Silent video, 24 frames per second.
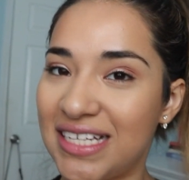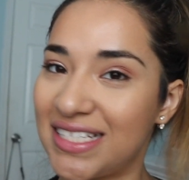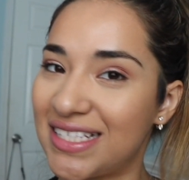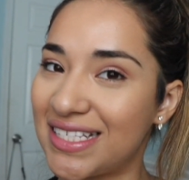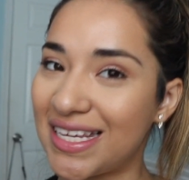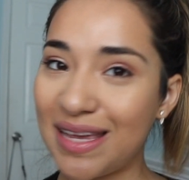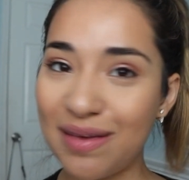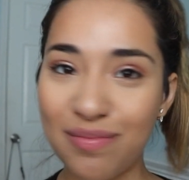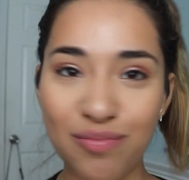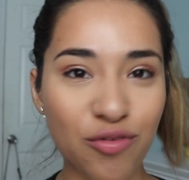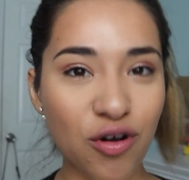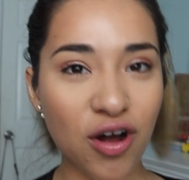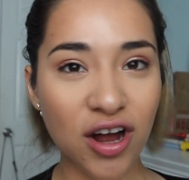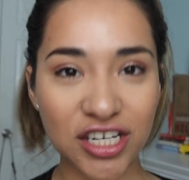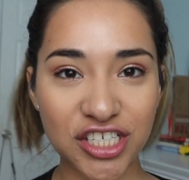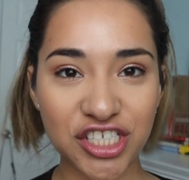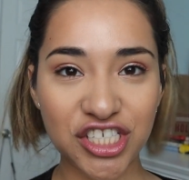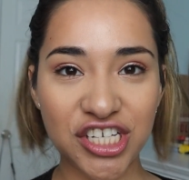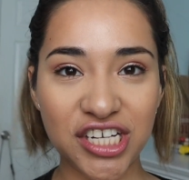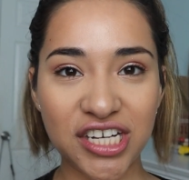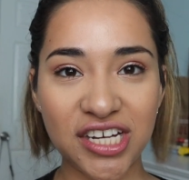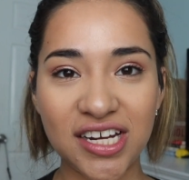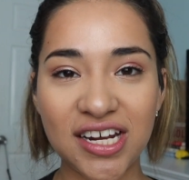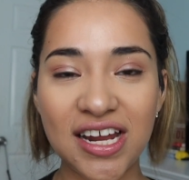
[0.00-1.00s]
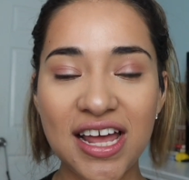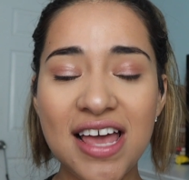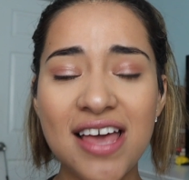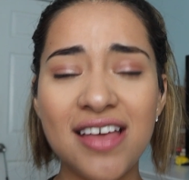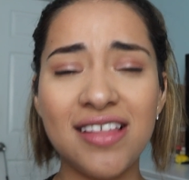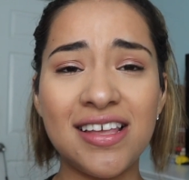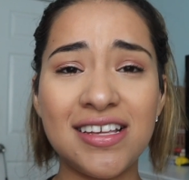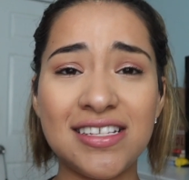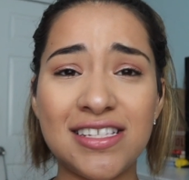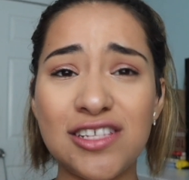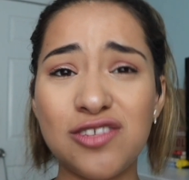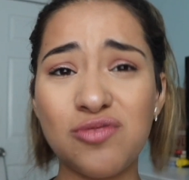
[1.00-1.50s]
keep watching.
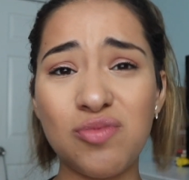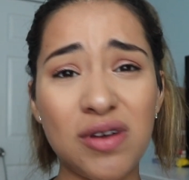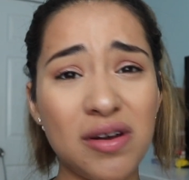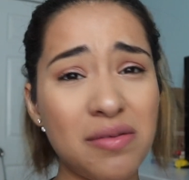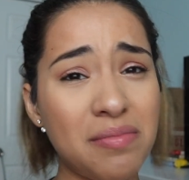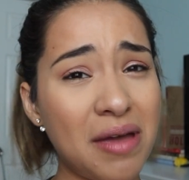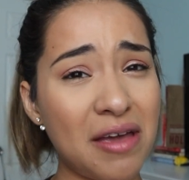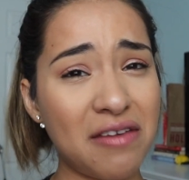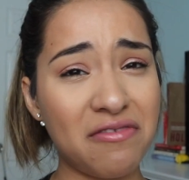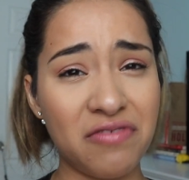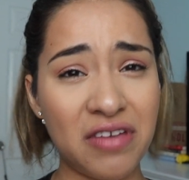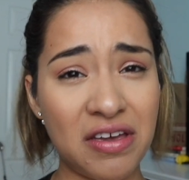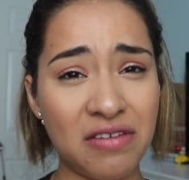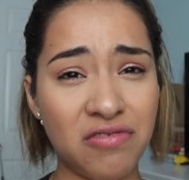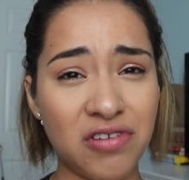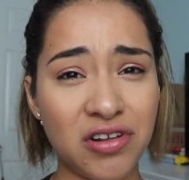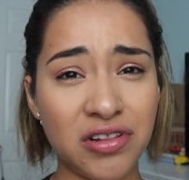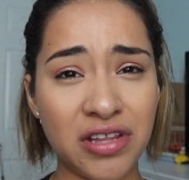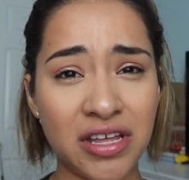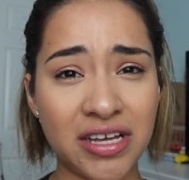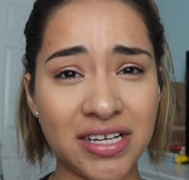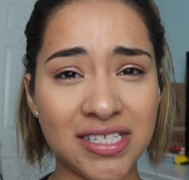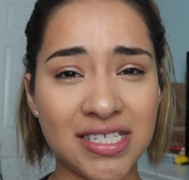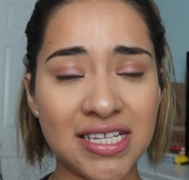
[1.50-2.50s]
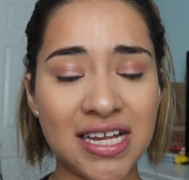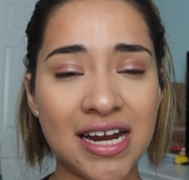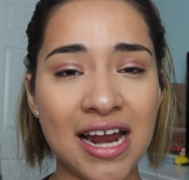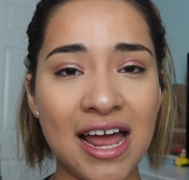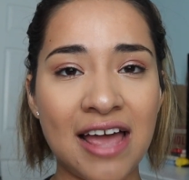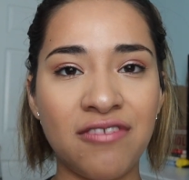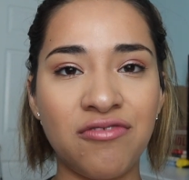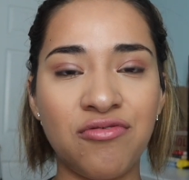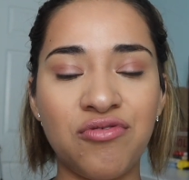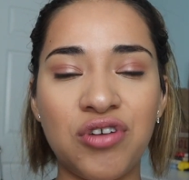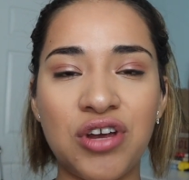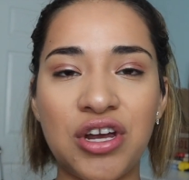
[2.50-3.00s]
This is one of my favorite looks that
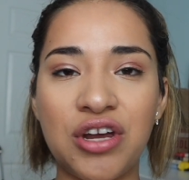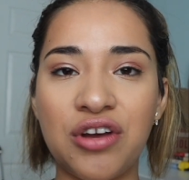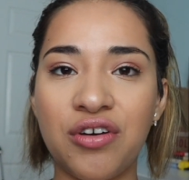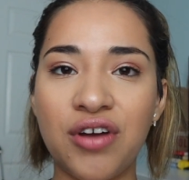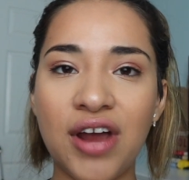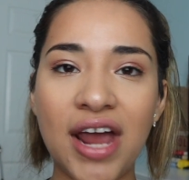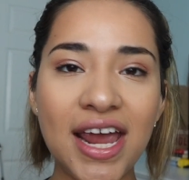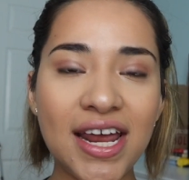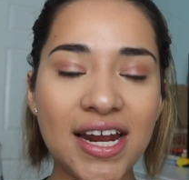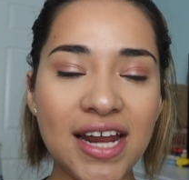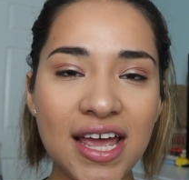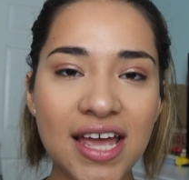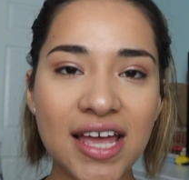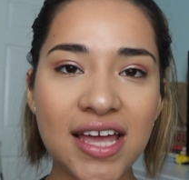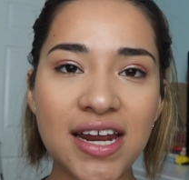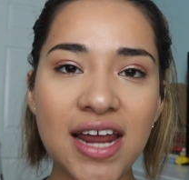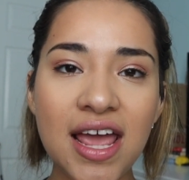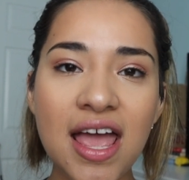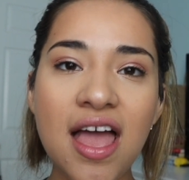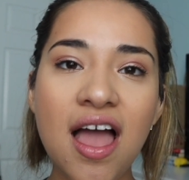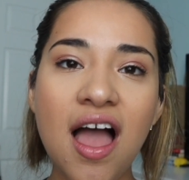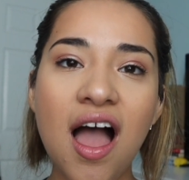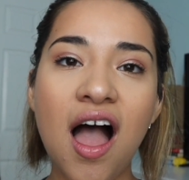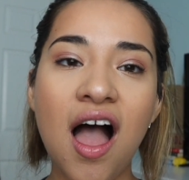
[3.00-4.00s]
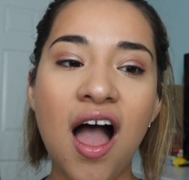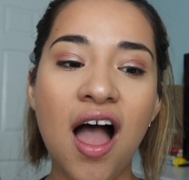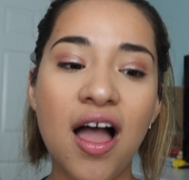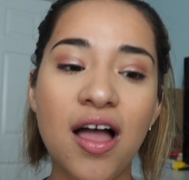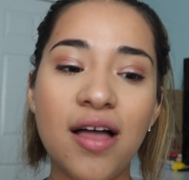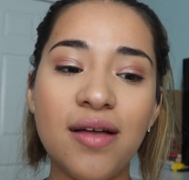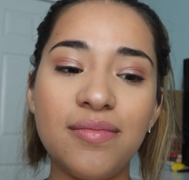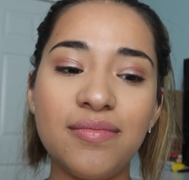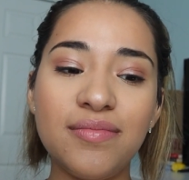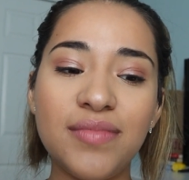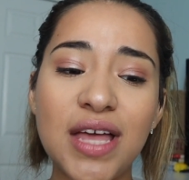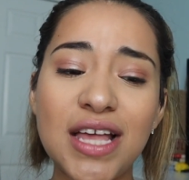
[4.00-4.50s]
I've recreated.
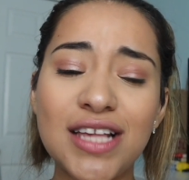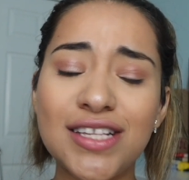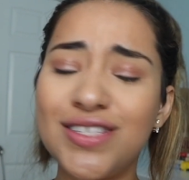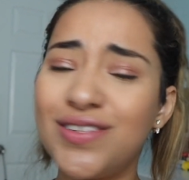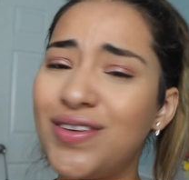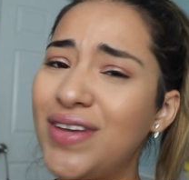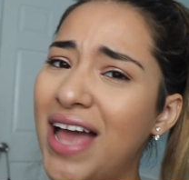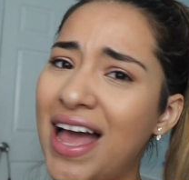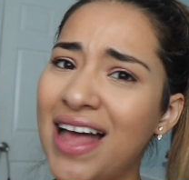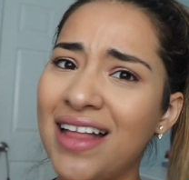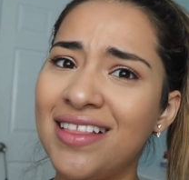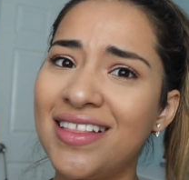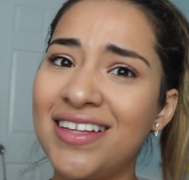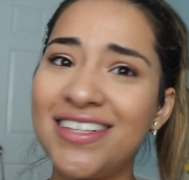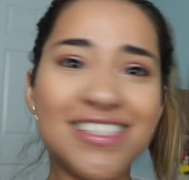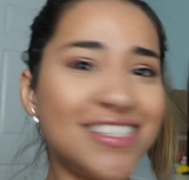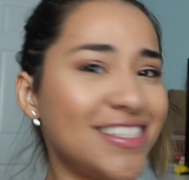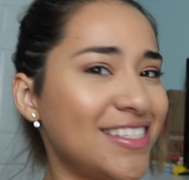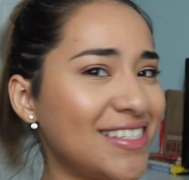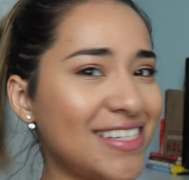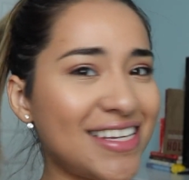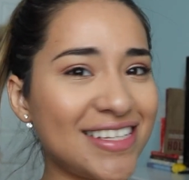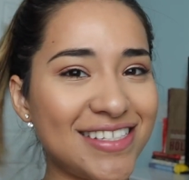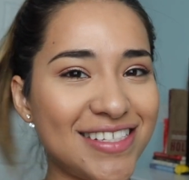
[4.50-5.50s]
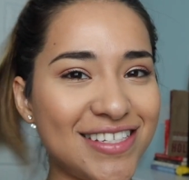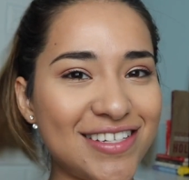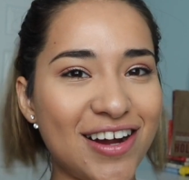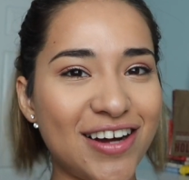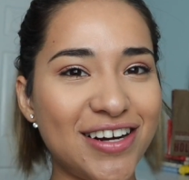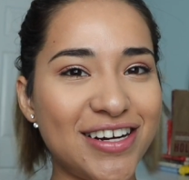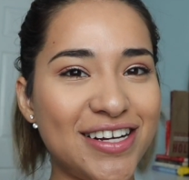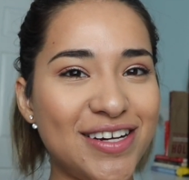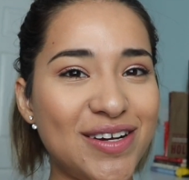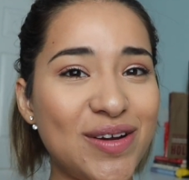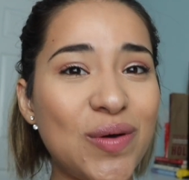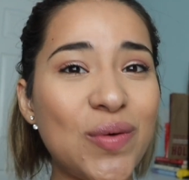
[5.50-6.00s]
So yeah, let's just get
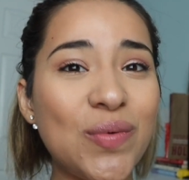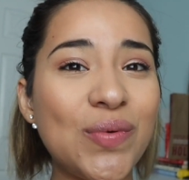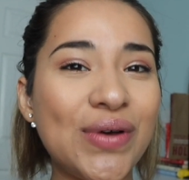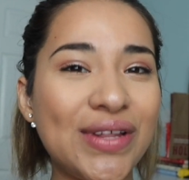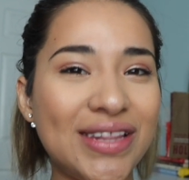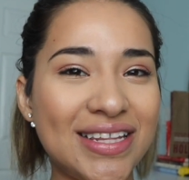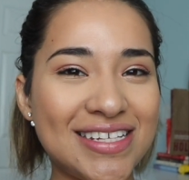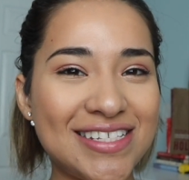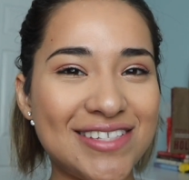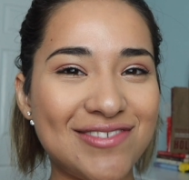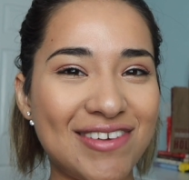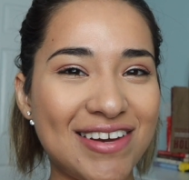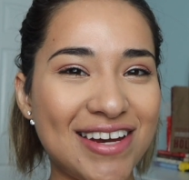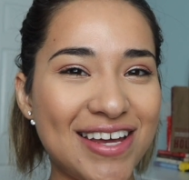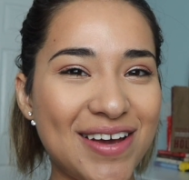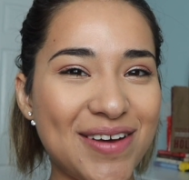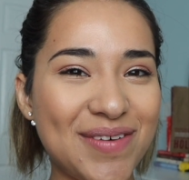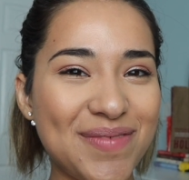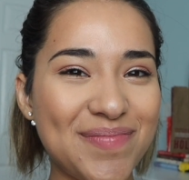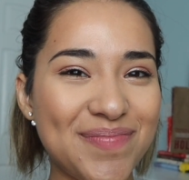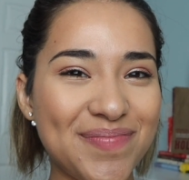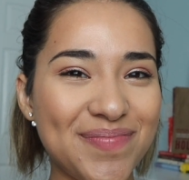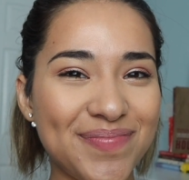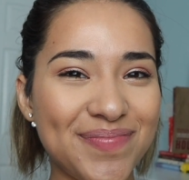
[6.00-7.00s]
started with this video.